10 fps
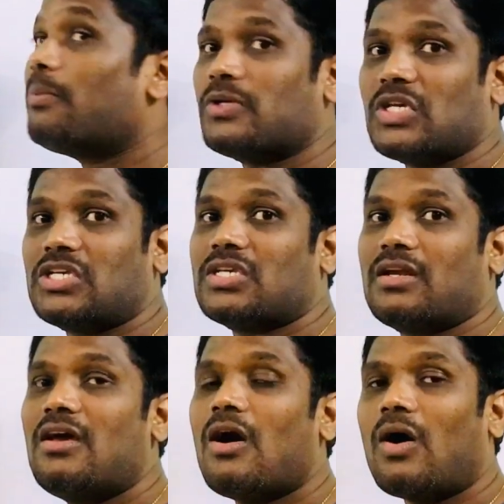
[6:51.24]
projection.
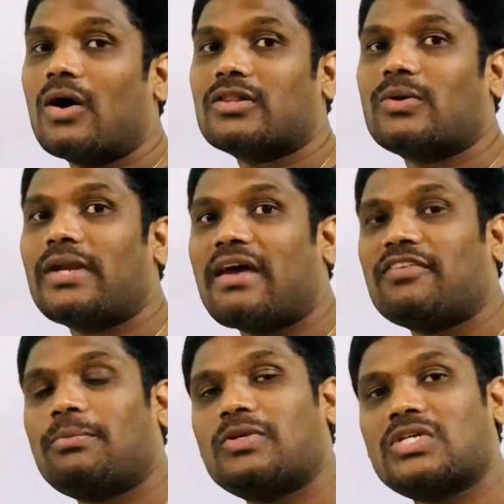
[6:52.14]

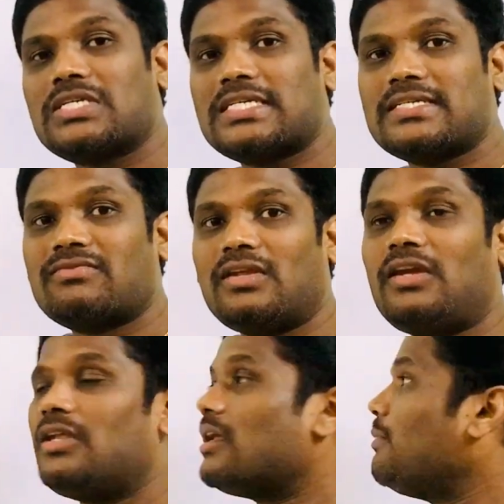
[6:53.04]
Orthographic projection is a theoretical